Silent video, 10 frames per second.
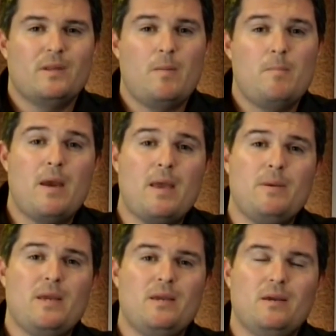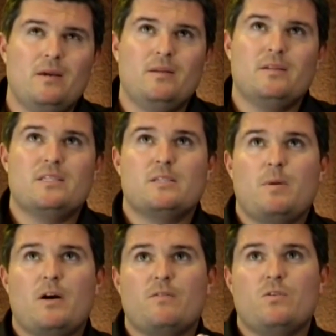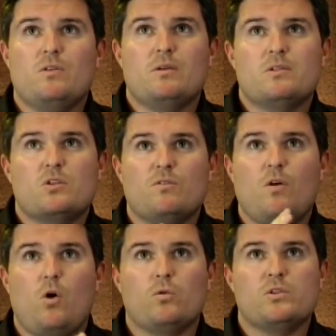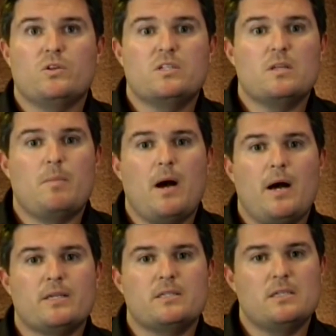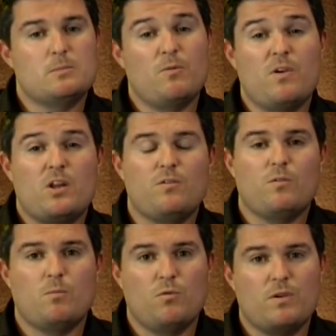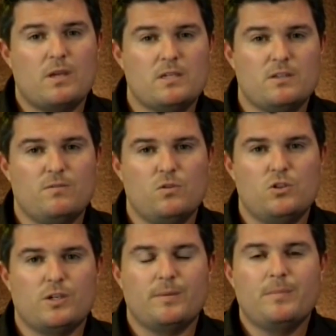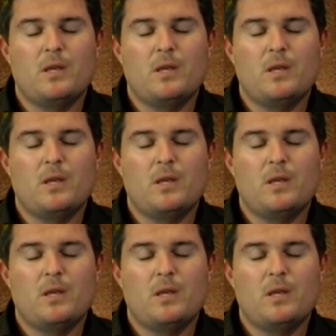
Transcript: And maybe there's this part of you that sort of holds on to the past and it's preventing you from moving into the future.